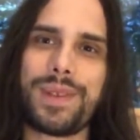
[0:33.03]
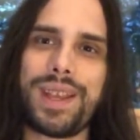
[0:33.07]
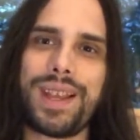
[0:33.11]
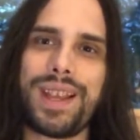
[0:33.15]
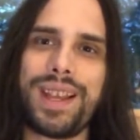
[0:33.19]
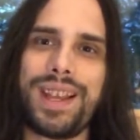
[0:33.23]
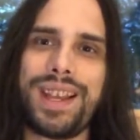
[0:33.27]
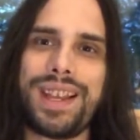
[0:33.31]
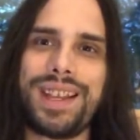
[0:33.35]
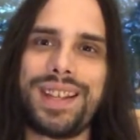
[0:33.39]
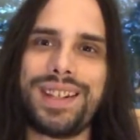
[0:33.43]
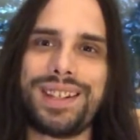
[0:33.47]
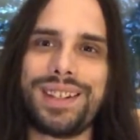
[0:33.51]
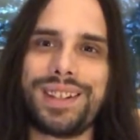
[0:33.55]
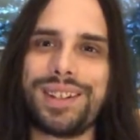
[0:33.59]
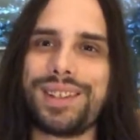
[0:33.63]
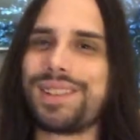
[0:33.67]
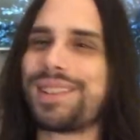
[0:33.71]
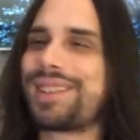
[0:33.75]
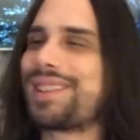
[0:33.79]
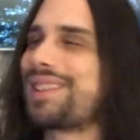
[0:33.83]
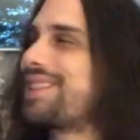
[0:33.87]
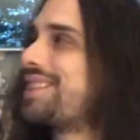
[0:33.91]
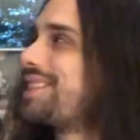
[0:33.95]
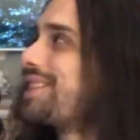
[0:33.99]
And
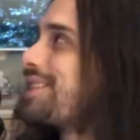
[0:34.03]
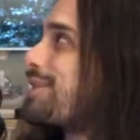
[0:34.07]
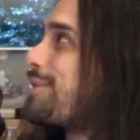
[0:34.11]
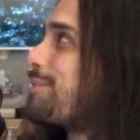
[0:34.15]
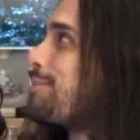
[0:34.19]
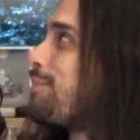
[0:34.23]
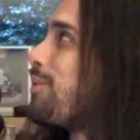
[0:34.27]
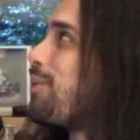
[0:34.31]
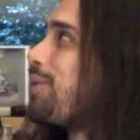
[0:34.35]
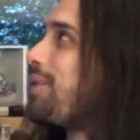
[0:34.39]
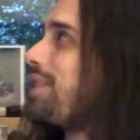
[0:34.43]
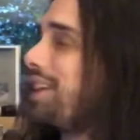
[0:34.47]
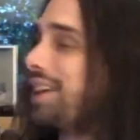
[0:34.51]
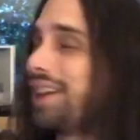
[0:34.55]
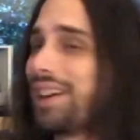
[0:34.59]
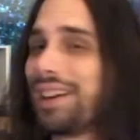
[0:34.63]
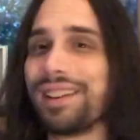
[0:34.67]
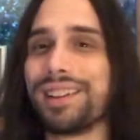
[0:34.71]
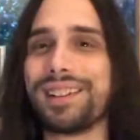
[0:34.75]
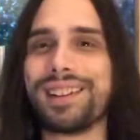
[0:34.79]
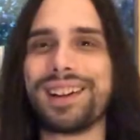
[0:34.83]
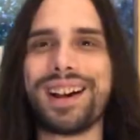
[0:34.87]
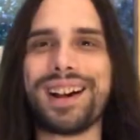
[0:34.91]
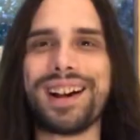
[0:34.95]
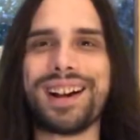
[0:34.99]
this morning,
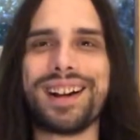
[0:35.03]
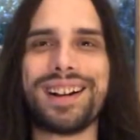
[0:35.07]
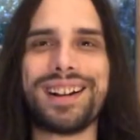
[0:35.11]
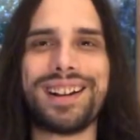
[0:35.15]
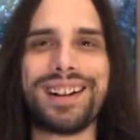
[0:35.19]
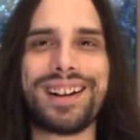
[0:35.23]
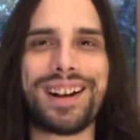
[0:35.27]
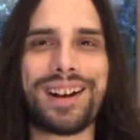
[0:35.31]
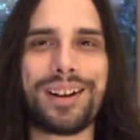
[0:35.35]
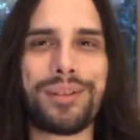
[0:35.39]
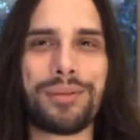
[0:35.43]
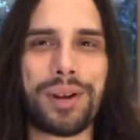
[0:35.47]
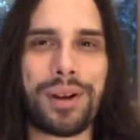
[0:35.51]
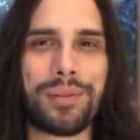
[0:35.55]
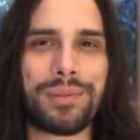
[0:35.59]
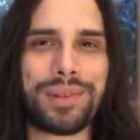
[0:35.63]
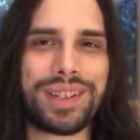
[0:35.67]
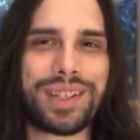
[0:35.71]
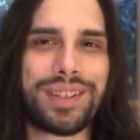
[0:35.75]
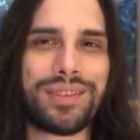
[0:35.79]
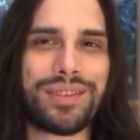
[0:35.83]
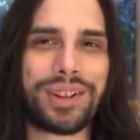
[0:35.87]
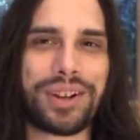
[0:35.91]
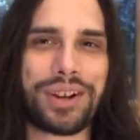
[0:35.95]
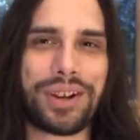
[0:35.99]
I'm
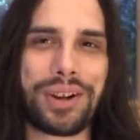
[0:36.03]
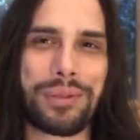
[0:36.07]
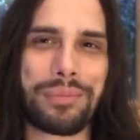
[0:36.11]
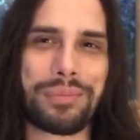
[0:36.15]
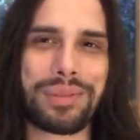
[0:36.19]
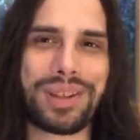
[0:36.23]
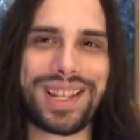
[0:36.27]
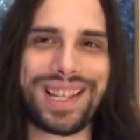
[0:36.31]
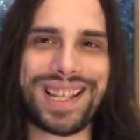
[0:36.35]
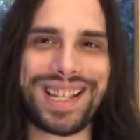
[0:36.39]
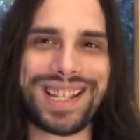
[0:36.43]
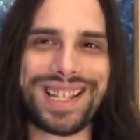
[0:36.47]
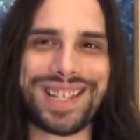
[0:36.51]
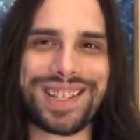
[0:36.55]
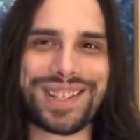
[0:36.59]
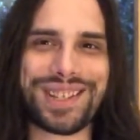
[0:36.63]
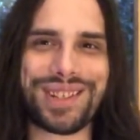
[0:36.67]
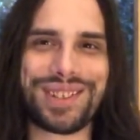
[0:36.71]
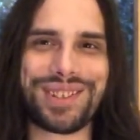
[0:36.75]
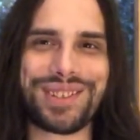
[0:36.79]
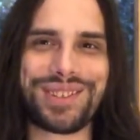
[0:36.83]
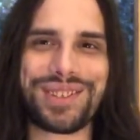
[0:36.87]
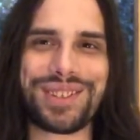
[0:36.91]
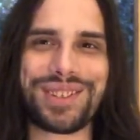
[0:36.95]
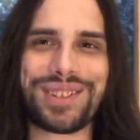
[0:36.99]
leaving on a plane
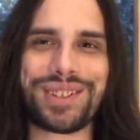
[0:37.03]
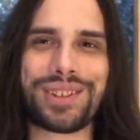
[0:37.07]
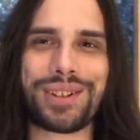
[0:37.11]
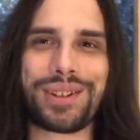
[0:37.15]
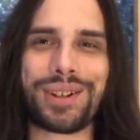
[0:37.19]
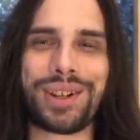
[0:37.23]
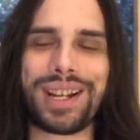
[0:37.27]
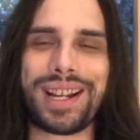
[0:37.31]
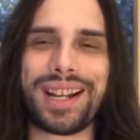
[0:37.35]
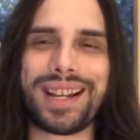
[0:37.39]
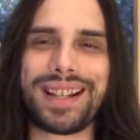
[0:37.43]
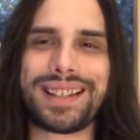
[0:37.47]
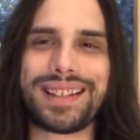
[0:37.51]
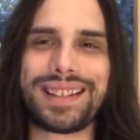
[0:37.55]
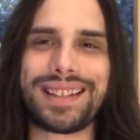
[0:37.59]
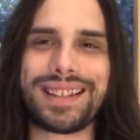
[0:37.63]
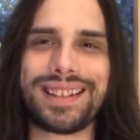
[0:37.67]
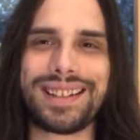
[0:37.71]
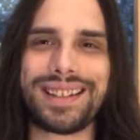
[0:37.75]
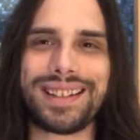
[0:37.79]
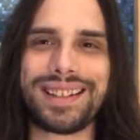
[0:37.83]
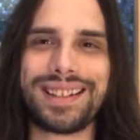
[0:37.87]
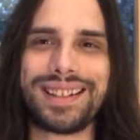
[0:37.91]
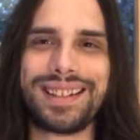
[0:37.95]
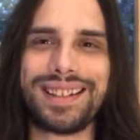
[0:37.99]
soon, so I got to
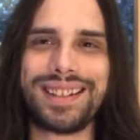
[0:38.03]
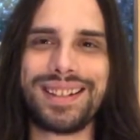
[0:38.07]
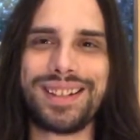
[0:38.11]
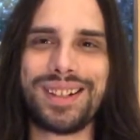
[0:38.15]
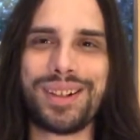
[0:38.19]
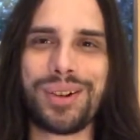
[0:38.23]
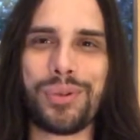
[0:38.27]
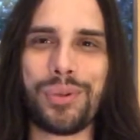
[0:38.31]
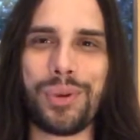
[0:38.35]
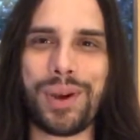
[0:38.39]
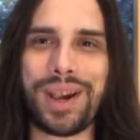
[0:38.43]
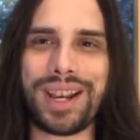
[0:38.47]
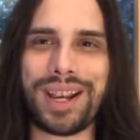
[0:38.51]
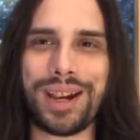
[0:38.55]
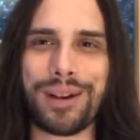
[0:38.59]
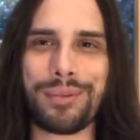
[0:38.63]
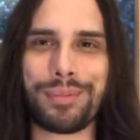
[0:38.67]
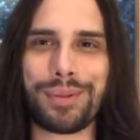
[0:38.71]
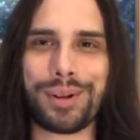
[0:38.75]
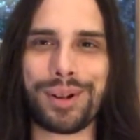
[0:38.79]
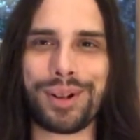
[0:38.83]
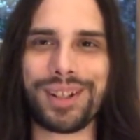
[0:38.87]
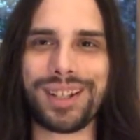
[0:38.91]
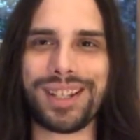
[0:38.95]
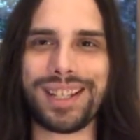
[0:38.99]
wake
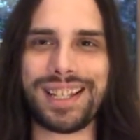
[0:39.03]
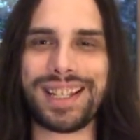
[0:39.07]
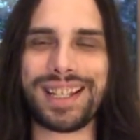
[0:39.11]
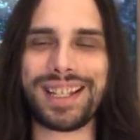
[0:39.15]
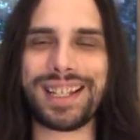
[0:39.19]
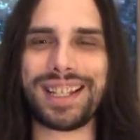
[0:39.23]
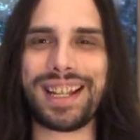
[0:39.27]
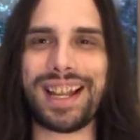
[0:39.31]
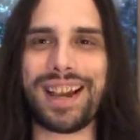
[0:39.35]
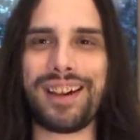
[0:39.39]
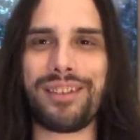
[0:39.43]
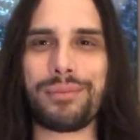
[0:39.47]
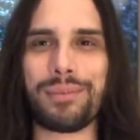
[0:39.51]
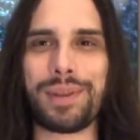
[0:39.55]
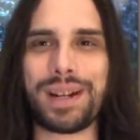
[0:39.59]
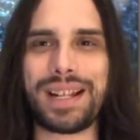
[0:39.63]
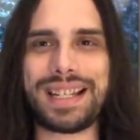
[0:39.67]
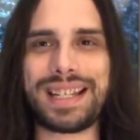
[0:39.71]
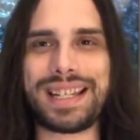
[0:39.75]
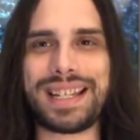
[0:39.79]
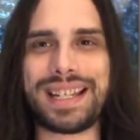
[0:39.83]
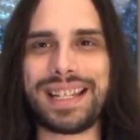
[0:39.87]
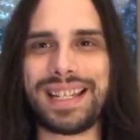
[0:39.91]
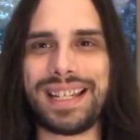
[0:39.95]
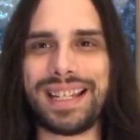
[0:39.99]
up early and have my
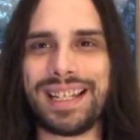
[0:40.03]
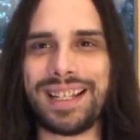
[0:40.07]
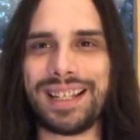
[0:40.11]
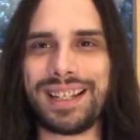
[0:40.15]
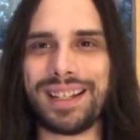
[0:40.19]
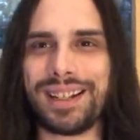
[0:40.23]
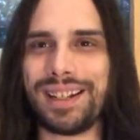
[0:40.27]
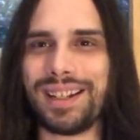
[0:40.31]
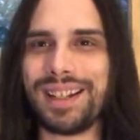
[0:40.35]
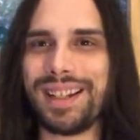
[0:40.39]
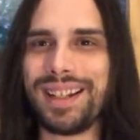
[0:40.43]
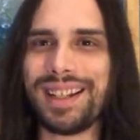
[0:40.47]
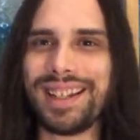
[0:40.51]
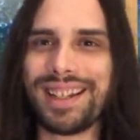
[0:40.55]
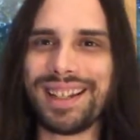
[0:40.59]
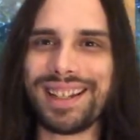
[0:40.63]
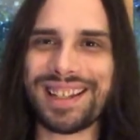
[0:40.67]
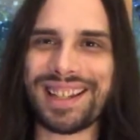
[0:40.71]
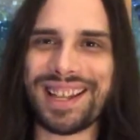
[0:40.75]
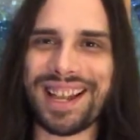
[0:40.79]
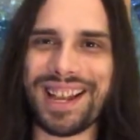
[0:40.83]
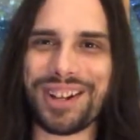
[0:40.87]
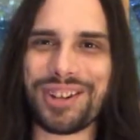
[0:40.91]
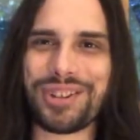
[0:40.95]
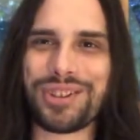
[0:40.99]
tea and
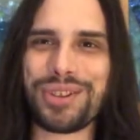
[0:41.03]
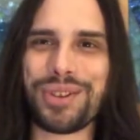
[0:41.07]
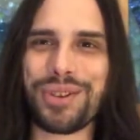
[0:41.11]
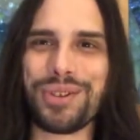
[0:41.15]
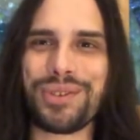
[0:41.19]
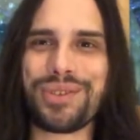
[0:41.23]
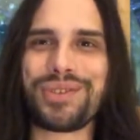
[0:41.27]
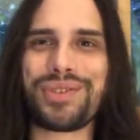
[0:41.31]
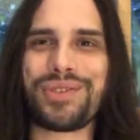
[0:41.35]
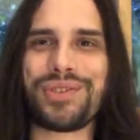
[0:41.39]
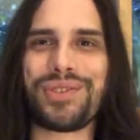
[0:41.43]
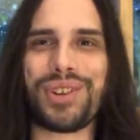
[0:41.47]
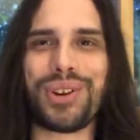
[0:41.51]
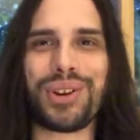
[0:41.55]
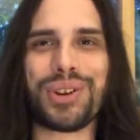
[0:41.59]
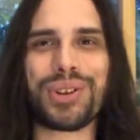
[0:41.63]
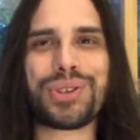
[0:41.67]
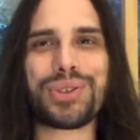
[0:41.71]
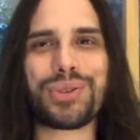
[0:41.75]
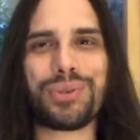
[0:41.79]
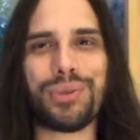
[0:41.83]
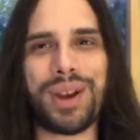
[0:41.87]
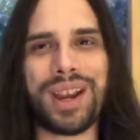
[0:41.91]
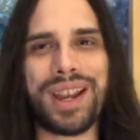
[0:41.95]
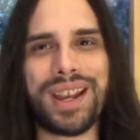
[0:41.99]
catch those
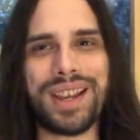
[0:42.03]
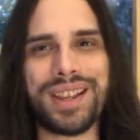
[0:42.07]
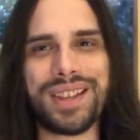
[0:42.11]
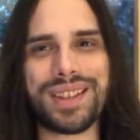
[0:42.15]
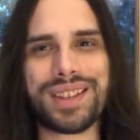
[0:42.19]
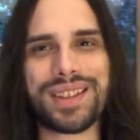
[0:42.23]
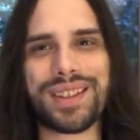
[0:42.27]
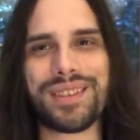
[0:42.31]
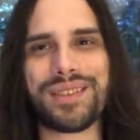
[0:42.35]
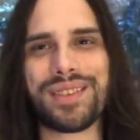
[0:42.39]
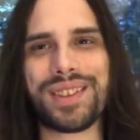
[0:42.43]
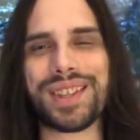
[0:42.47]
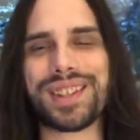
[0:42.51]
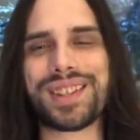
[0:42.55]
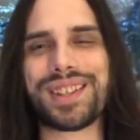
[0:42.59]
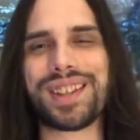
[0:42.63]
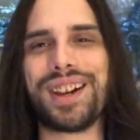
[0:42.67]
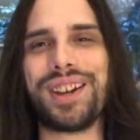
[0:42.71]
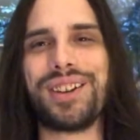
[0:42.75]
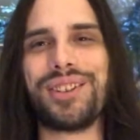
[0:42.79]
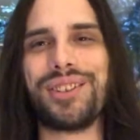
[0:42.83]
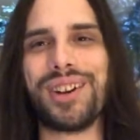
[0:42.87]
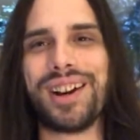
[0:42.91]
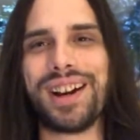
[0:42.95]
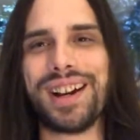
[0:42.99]
first rays of the
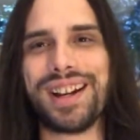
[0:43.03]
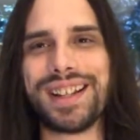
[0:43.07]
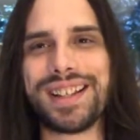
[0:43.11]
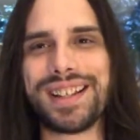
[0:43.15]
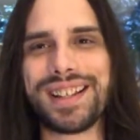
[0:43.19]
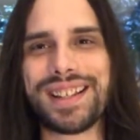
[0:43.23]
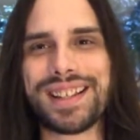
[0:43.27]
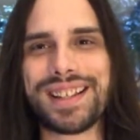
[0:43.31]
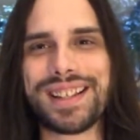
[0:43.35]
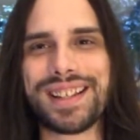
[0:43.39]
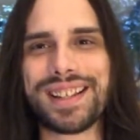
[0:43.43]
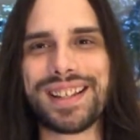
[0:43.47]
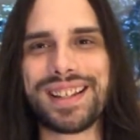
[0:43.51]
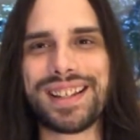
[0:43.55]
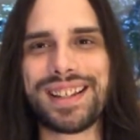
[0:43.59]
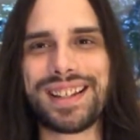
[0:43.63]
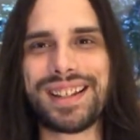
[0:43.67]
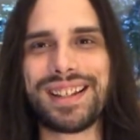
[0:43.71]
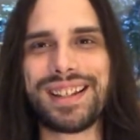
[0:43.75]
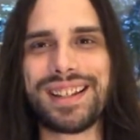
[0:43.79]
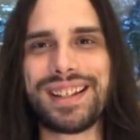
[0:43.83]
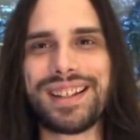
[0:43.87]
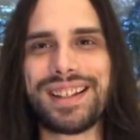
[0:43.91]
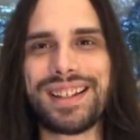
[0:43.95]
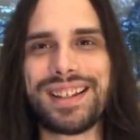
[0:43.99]
sunrise.
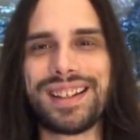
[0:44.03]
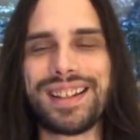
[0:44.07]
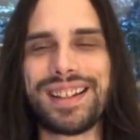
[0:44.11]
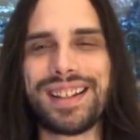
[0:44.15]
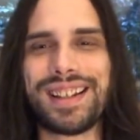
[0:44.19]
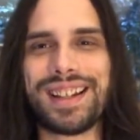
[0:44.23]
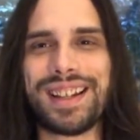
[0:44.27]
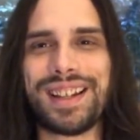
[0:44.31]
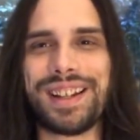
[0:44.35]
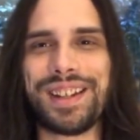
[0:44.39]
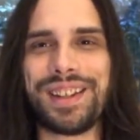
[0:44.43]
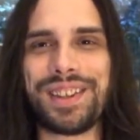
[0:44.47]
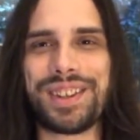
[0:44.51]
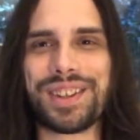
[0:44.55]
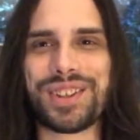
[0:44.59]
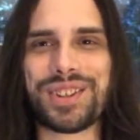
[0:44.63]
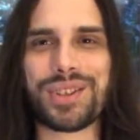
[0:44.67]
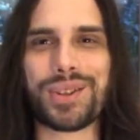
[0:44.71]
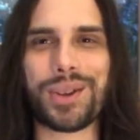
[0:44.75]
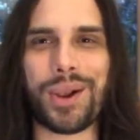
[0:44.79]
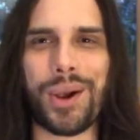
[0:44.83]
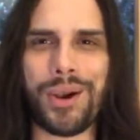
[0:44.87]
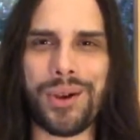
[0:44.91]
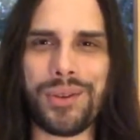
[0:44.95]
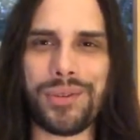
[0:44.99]
And in the
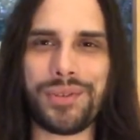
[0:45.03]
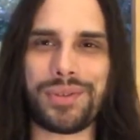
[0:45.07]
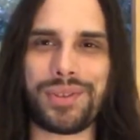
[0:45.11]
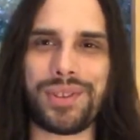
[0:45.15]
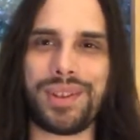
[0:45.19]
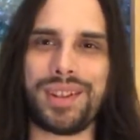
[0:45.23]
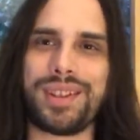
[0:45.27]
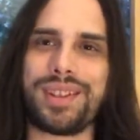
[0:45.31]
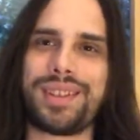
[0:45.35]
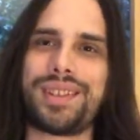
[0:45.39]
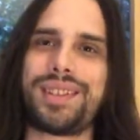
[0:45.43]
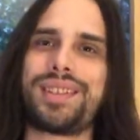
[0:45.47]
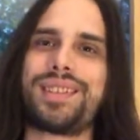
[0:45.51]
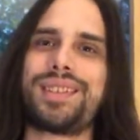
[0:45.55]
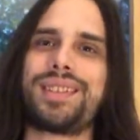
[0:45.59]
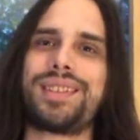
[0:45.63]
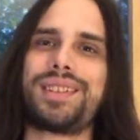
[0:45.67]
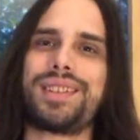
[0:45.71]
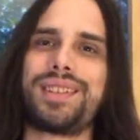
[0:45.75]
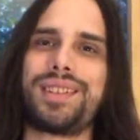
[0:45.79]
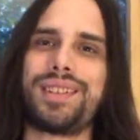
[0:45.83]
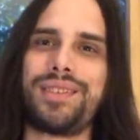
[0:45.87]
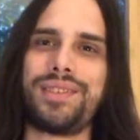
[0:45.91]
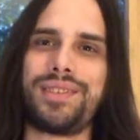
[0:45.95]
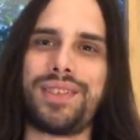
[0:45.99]
softness
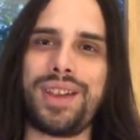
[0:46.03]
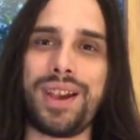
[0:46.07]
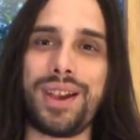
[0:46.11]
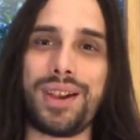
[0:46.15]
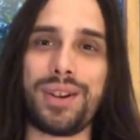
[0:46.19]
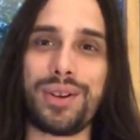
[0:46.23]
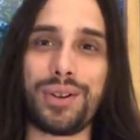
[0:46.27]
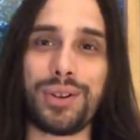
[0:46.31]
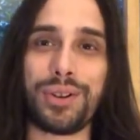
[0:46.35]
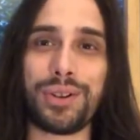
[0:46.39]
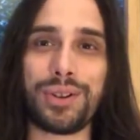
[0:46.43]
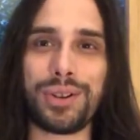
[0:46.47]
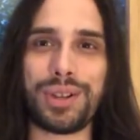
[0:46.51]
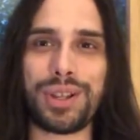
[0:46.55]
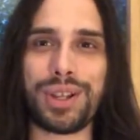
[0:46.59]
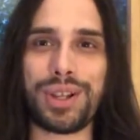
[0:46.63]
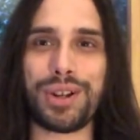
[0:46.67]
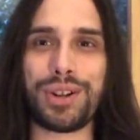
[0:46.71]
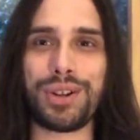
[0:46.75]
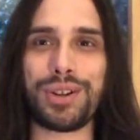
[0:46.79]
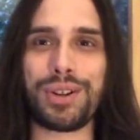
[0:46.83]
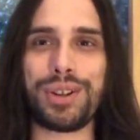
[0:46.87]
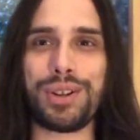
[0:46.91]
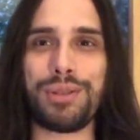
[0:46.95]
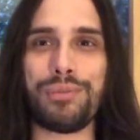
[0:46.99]
of that
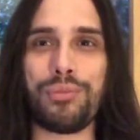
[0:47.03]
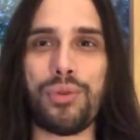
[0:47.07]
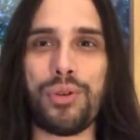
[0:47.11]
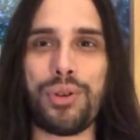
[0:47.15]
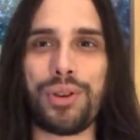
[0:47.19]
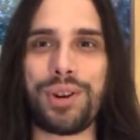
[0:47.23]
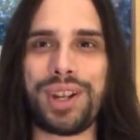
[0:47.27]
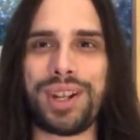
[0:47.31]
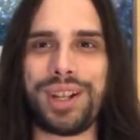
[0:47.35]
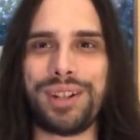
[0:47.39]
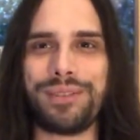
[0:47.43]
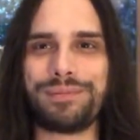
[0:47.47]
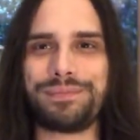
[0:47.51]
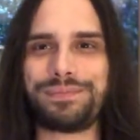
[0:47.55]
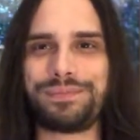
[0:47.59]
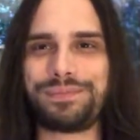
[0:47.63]
early morning